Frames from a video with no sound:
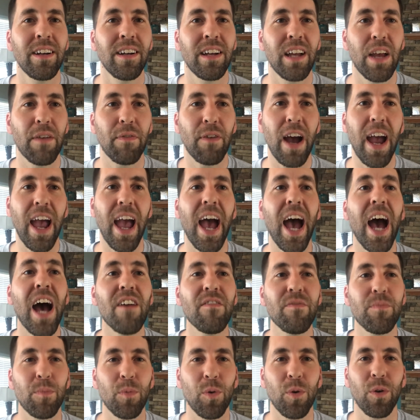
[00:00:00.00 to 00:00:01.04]
If I
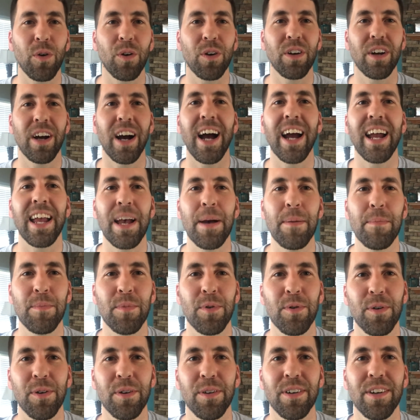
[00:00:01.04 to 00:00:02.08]
have more, I am
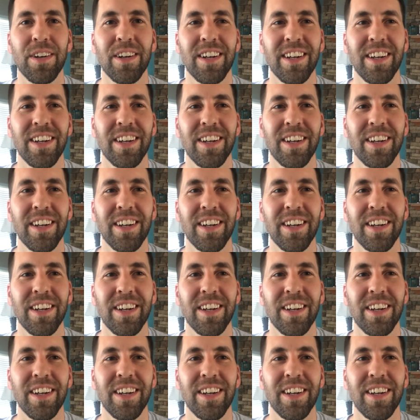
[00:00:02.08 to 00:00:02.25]
more.